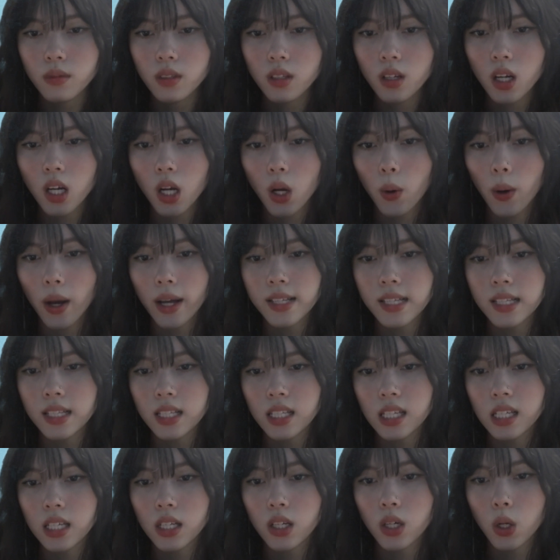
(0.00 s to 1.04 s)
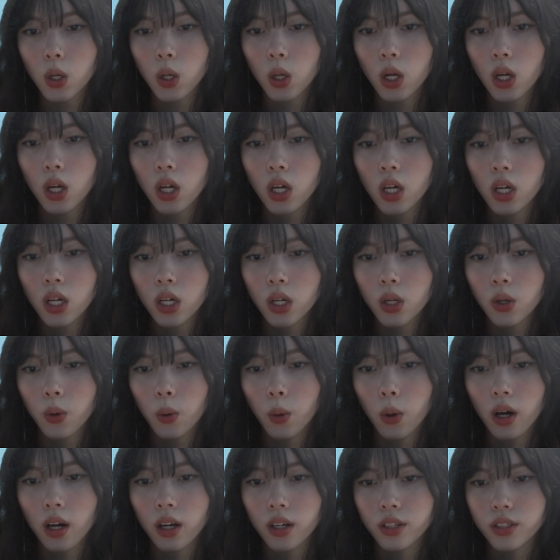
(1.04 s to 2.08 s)
Kwasi
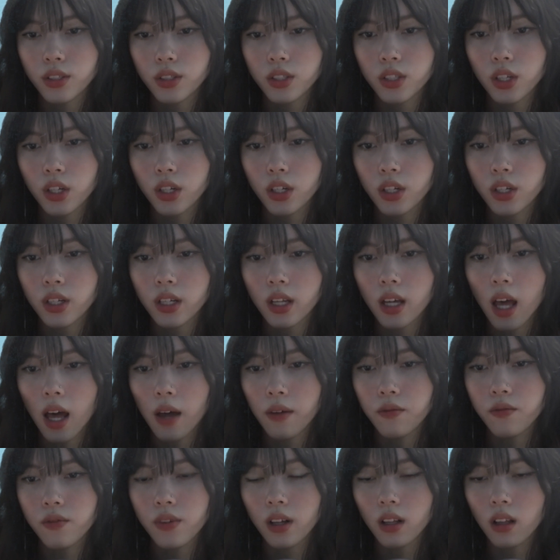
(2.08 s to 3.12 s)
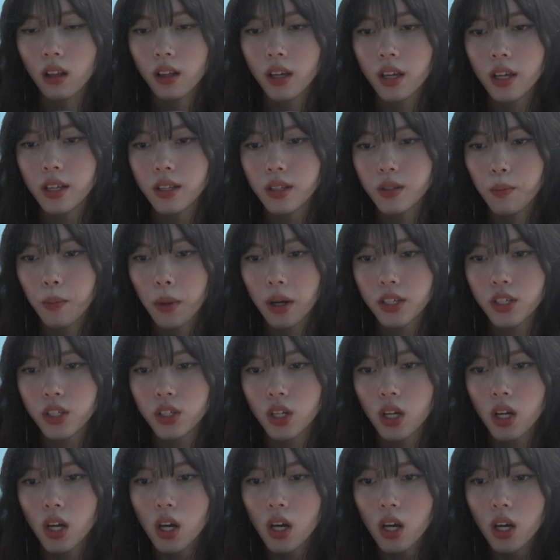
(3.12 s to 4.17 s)
Kwarteng unveiled his much
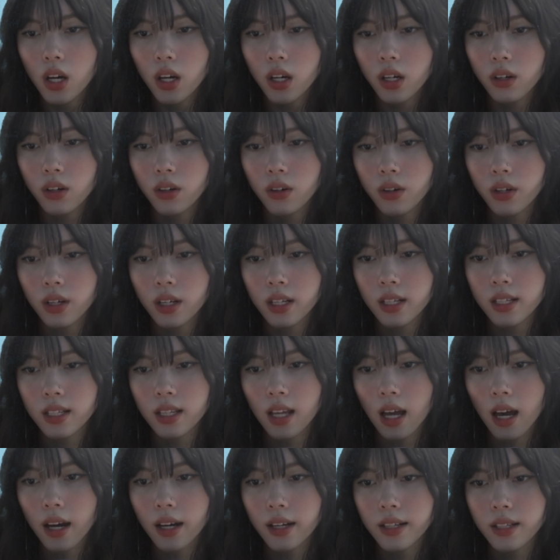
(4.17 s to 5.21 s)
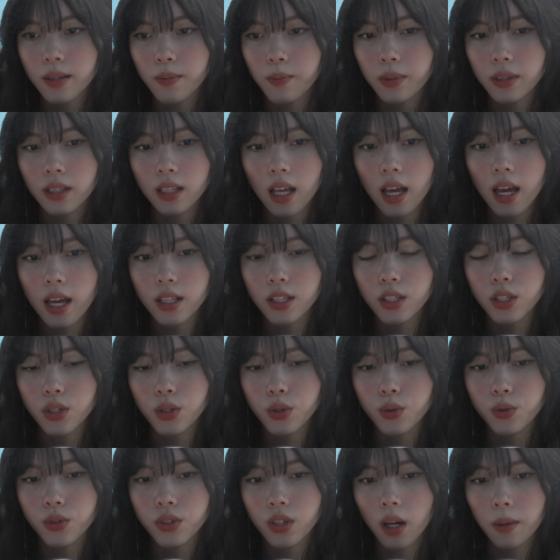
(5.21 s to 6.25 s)
criticized plan
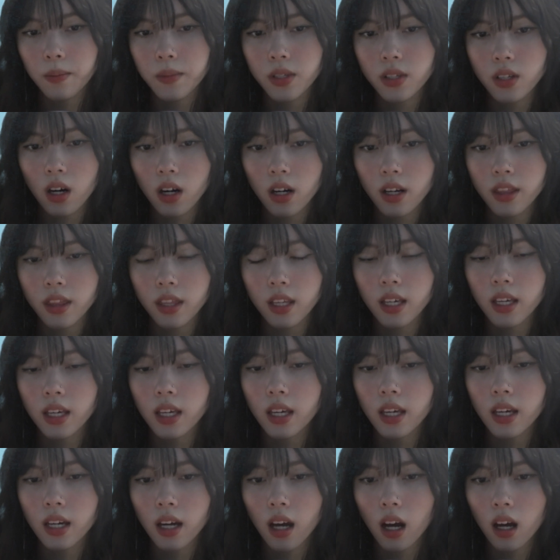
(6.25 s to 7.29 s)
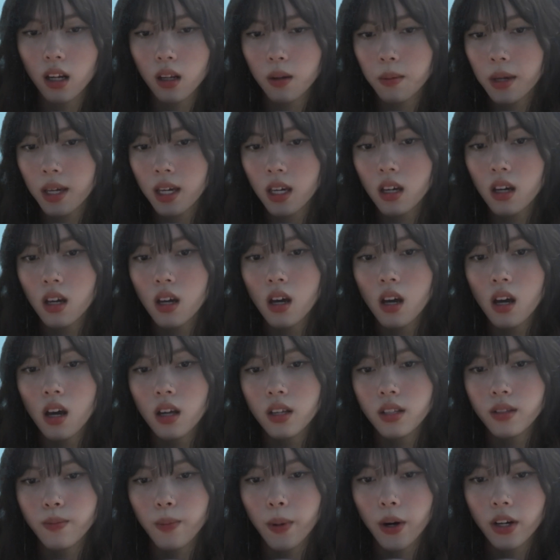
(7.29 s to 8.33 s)
to jumpstart the economy,
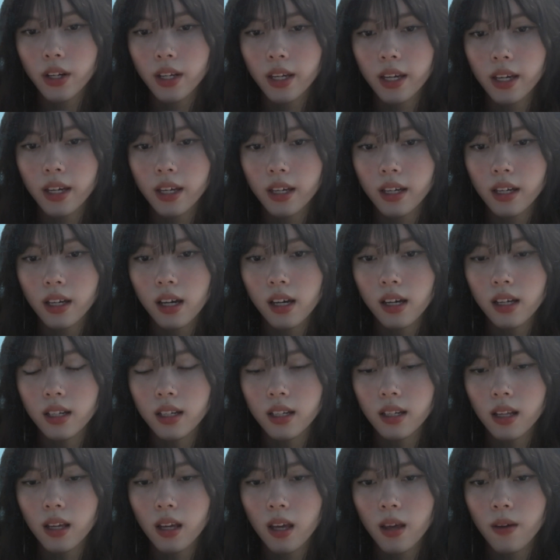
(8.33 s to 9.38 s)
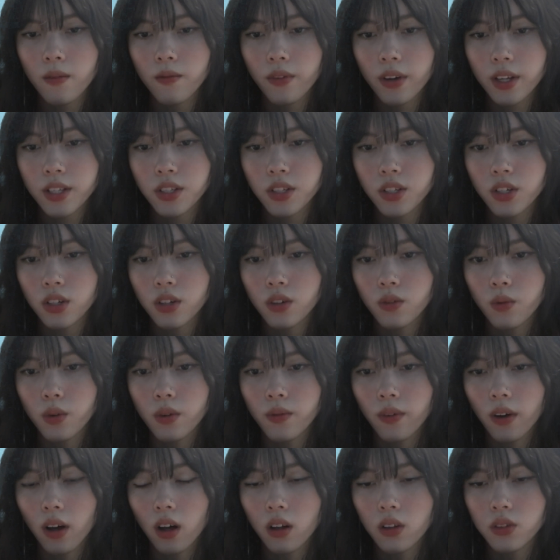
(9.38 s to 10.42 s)
sparking an investor
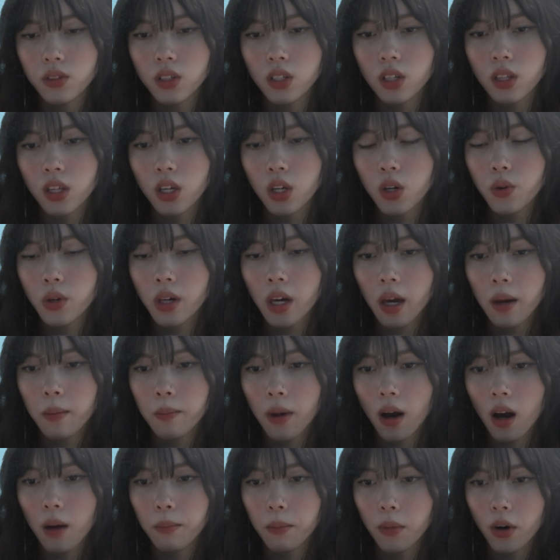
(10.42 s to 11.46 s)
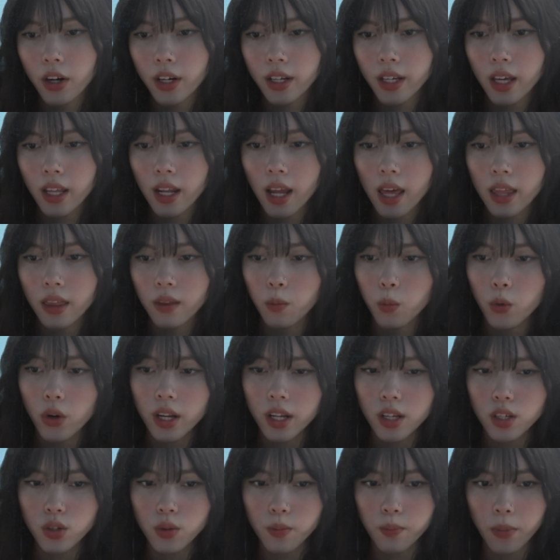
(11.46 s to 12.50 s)
revolt, the UK bond market and the
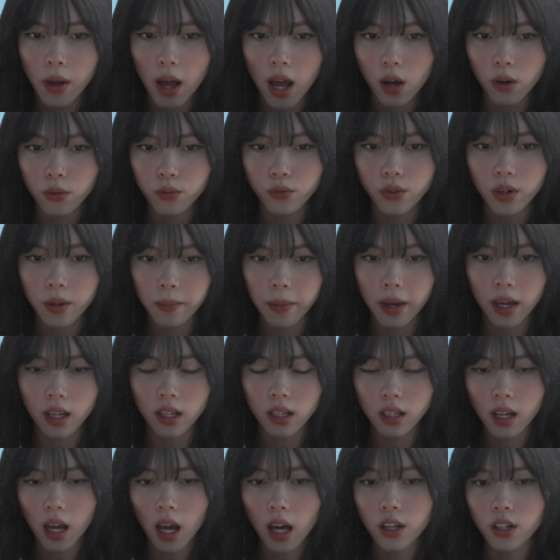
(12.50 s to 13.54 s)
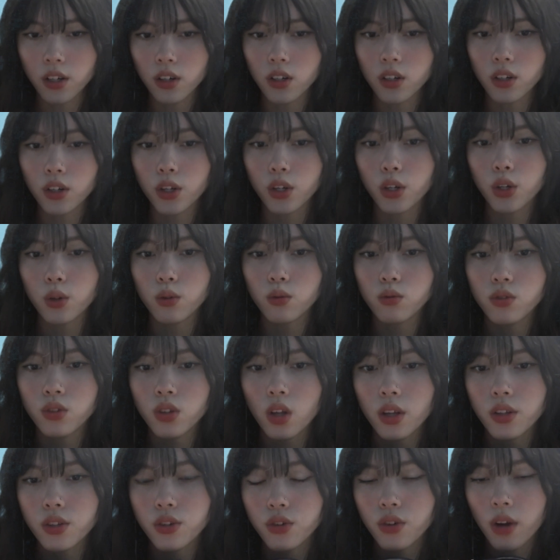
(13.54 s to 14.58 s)
British pound remain under huge
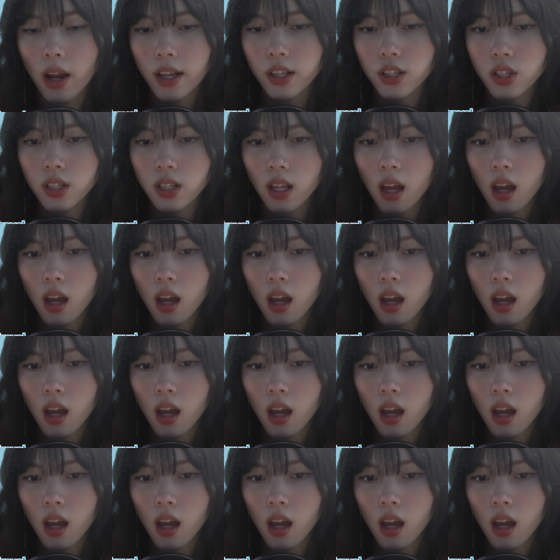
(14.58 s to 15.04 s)
stress.